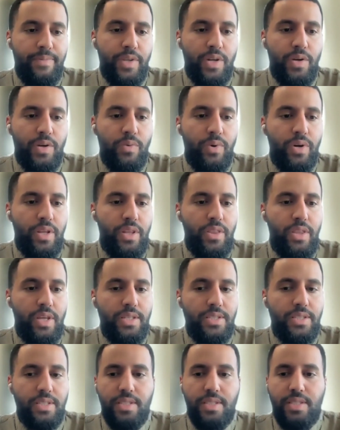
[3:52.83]
You know, one of the
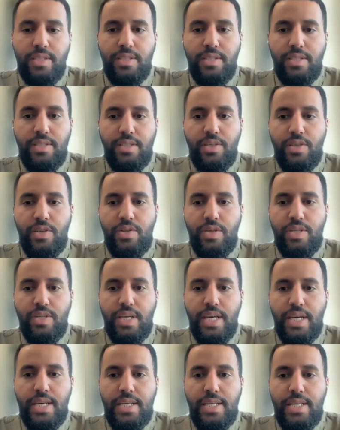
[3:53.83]
things, you know,
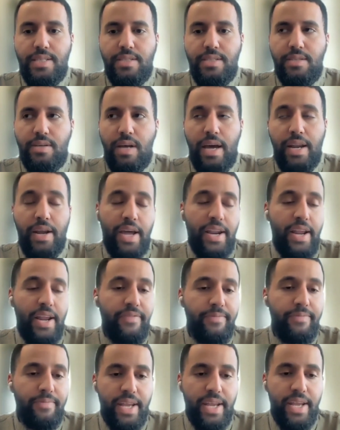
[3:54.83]
is,
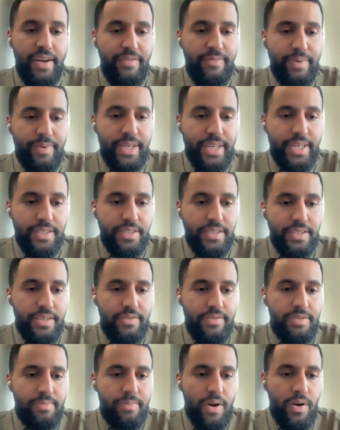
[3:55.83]
and I've been guilty
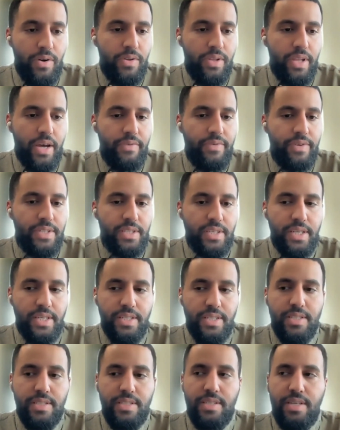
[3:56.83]
of this my whole life
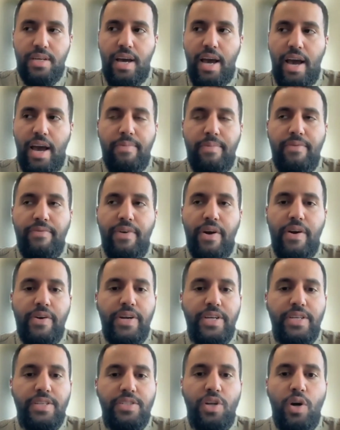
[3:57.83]
is I've been
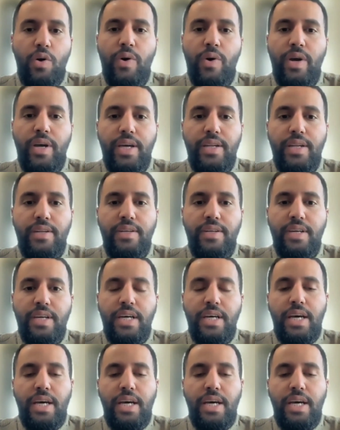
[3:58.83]
very stoic and